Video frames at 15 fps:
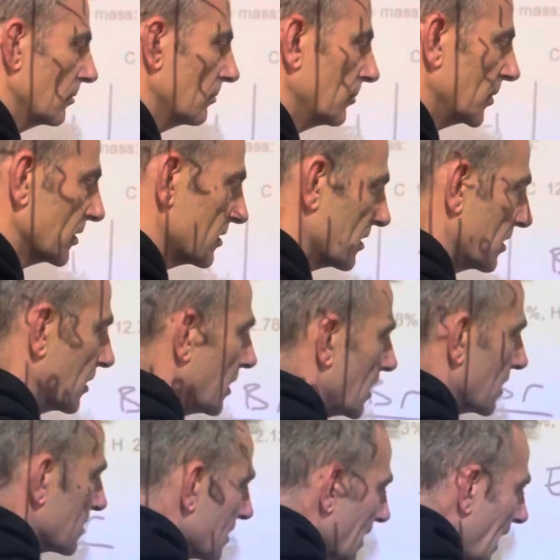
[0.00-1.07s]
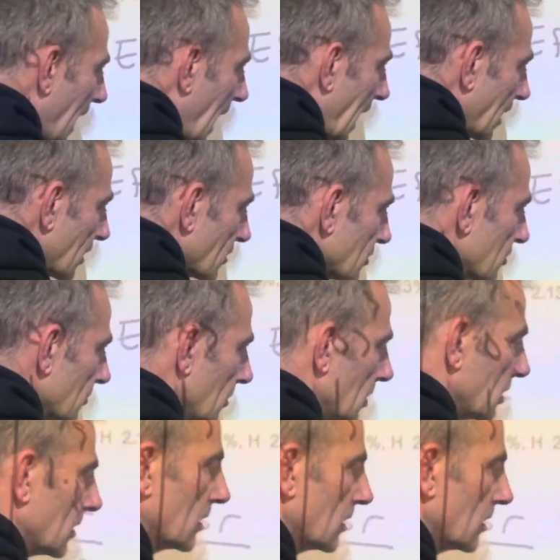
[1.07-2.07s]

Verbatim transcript: but that's the actual